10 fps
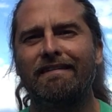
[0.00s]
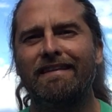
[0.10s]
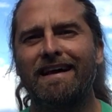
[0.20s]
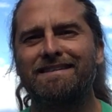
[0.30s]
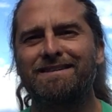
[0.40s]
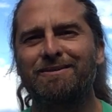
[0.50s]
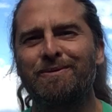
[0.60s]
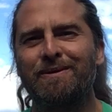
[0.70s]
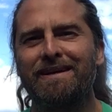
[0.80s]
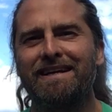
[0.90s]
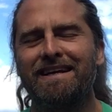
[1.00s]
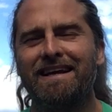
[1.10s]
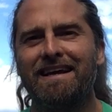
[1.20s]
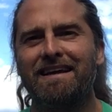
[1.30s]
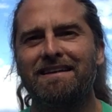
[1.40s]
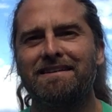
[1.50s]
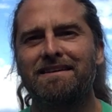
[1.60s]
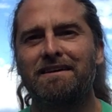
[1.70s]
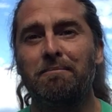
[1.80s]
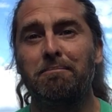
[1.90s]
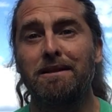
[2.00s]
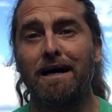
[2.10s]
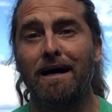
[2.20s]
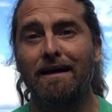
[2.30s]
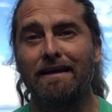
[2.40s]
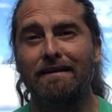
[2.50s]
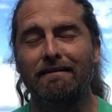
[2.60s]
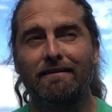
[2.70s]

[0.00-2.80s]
that story and complied